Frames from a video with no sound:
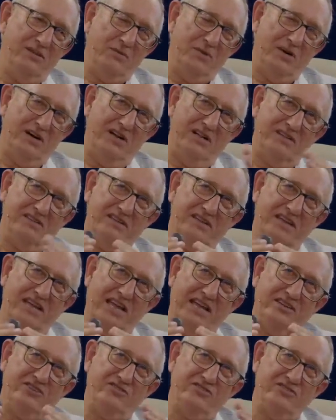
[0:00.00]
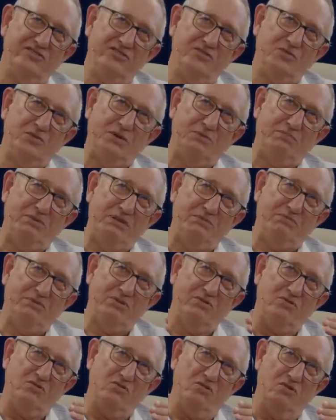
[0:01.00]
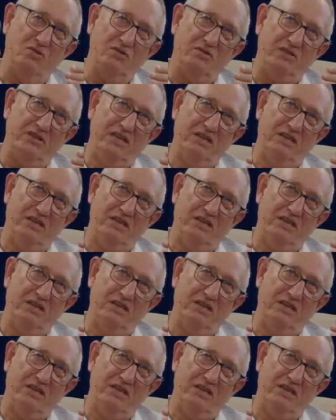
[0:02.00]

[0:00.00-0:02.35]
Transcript: there were altercations where people called